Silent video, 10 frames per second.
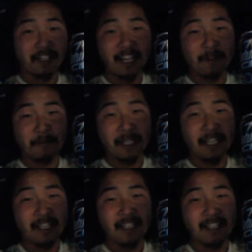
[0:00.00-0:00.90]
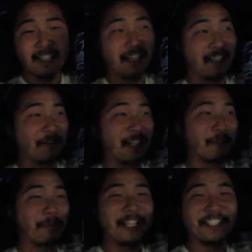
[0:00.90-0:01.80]
I gotta have a beer. I gotta have
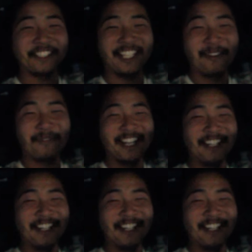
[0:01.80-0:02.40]
another beer just to calm my